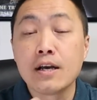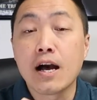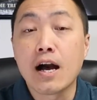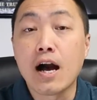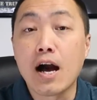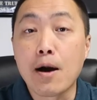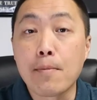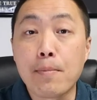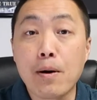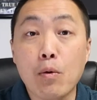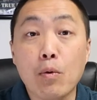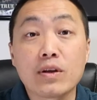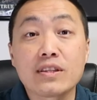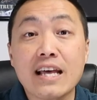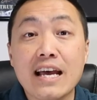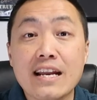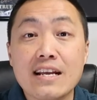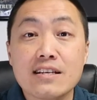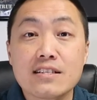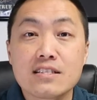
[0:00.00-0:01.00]
But what
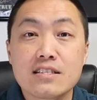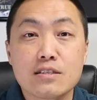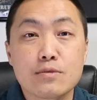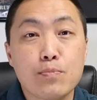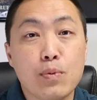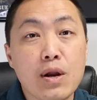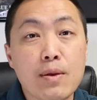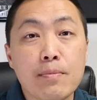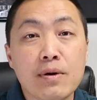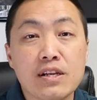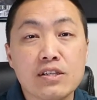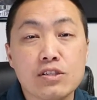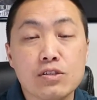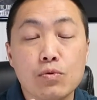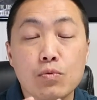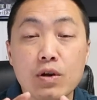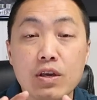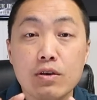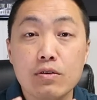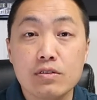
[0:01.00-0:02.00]
that is pretty much
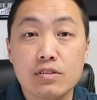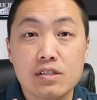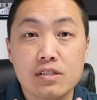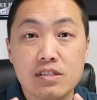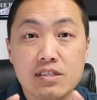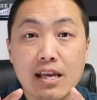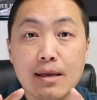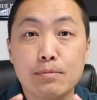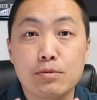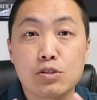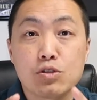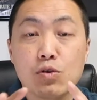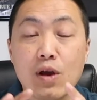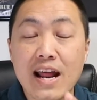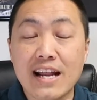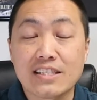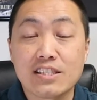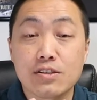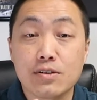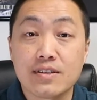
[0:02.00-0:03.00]
we use the same
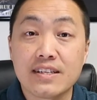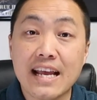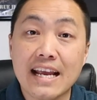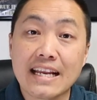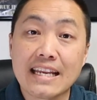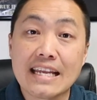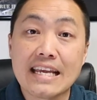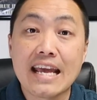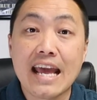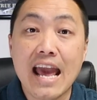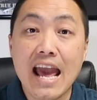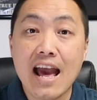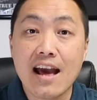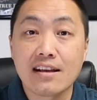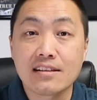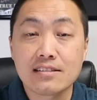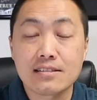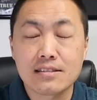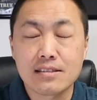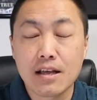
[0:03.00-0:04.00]
strategy or technique
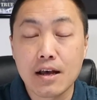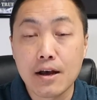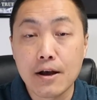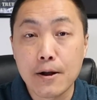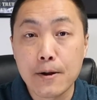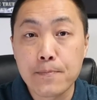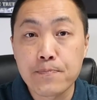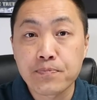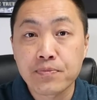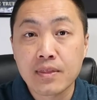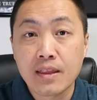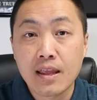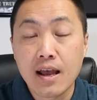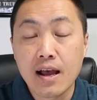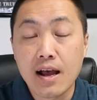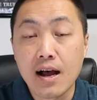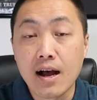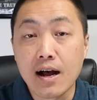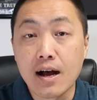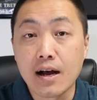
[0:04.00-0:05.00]
as the
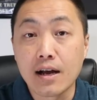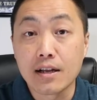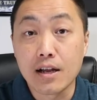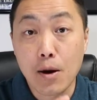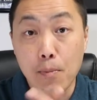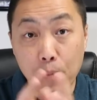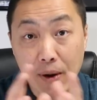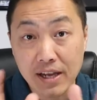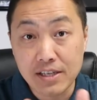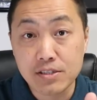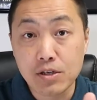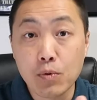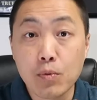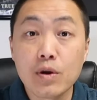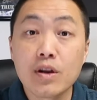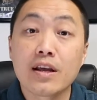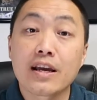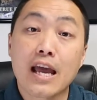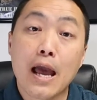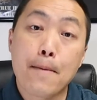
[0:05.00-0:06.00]
appraiser.
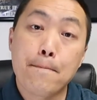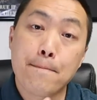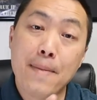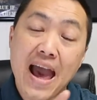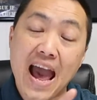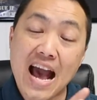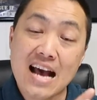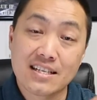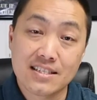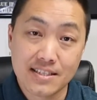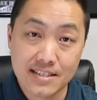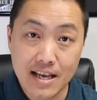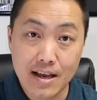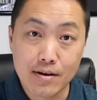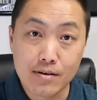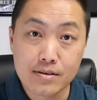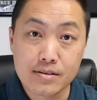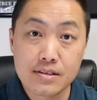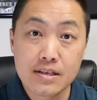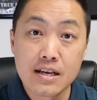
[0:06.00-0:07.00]
We look at past
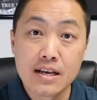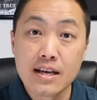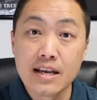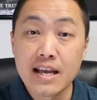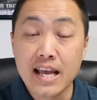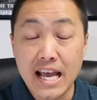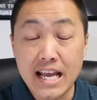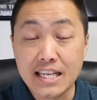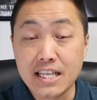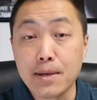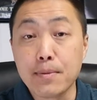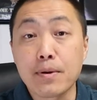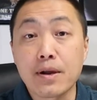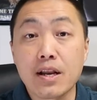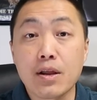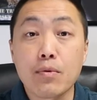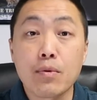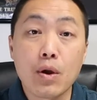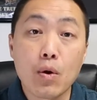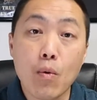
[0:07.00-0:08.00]
sales, and
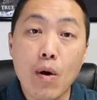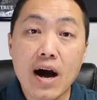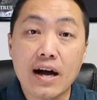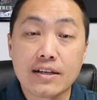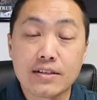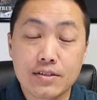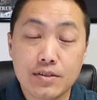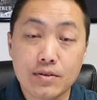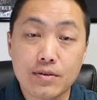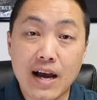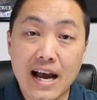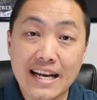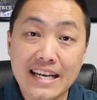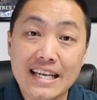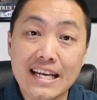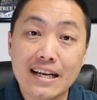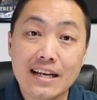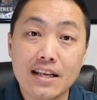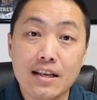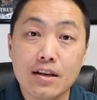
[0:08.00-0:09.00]
typically we want to
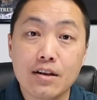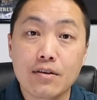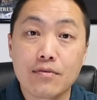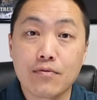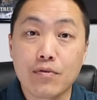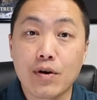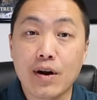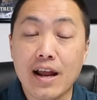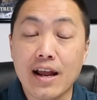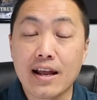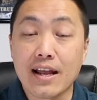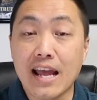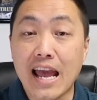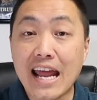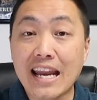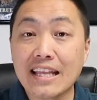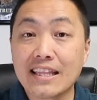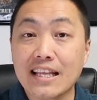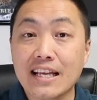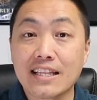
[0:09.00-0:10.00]
ideally look for
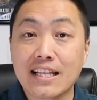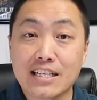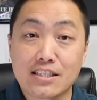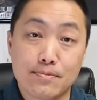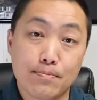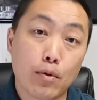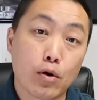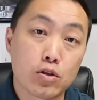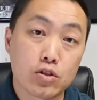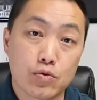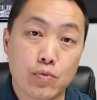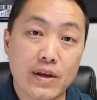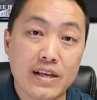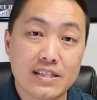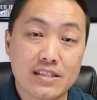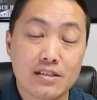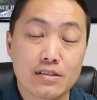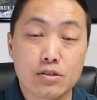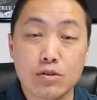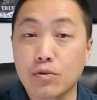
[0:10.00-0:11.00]
anything that's most
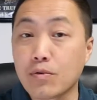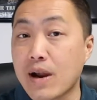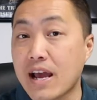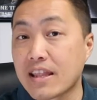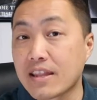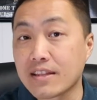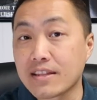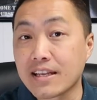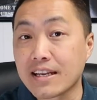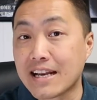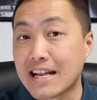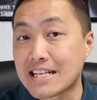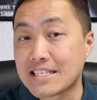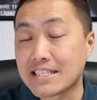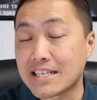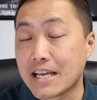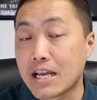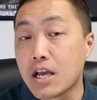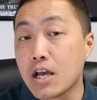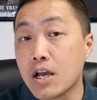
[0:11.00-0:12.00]
recent. So rather than,
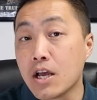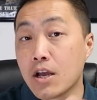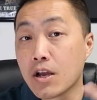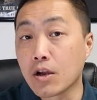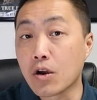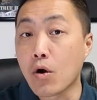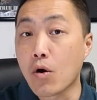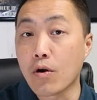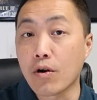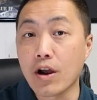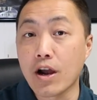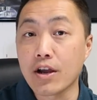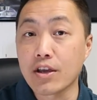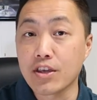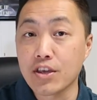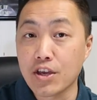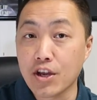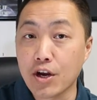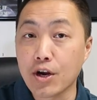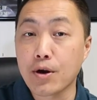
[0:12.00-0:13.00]
let's say, going a
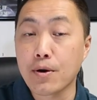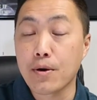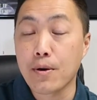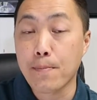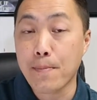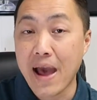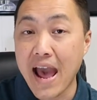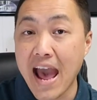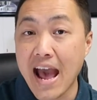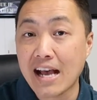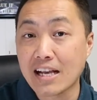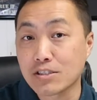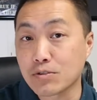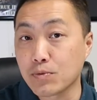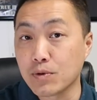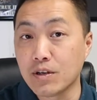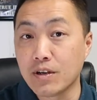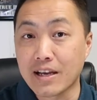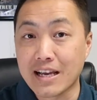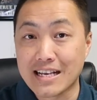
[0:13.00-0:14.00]
year past,
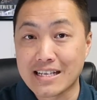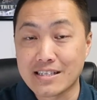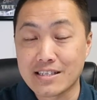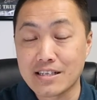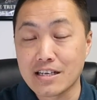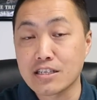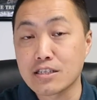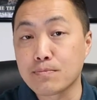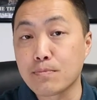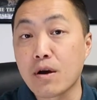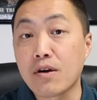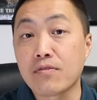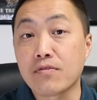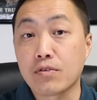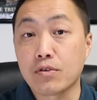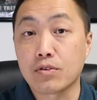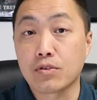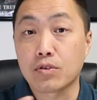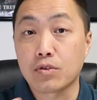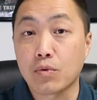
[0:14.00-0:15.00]
we look at 6 months
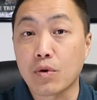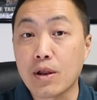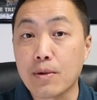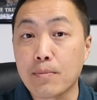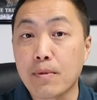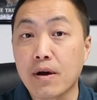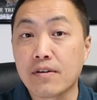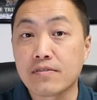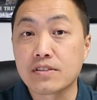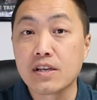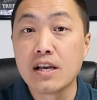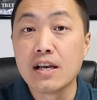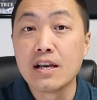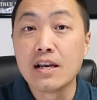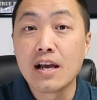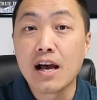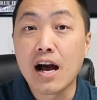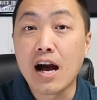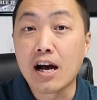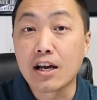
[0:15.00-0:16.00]
or 3 months.
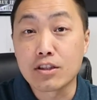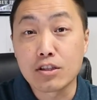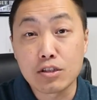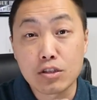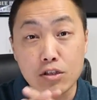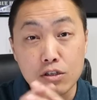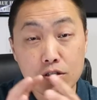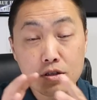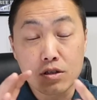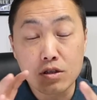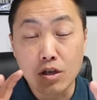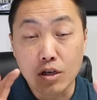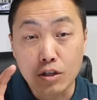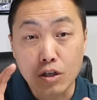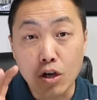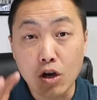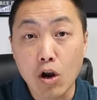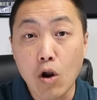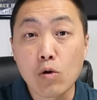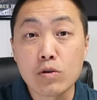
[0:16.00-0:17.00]

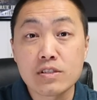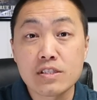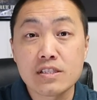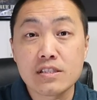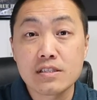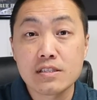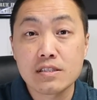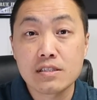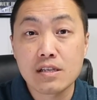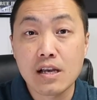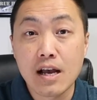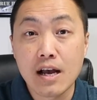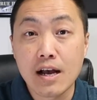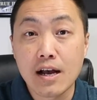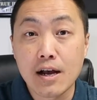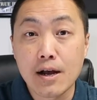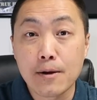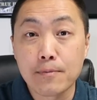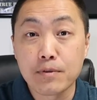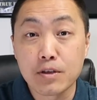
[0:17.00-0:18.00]
The closest,
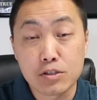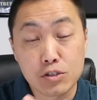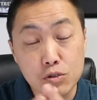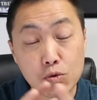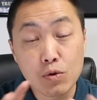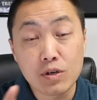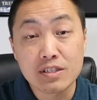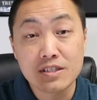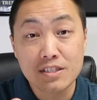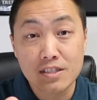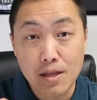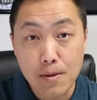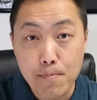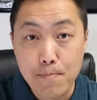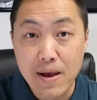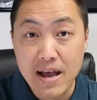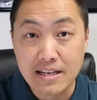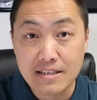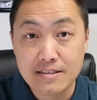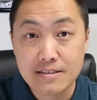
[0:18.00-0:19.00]
the soonest, the
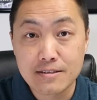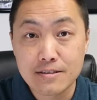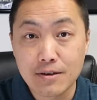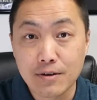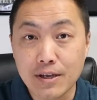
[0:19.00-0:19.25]
best.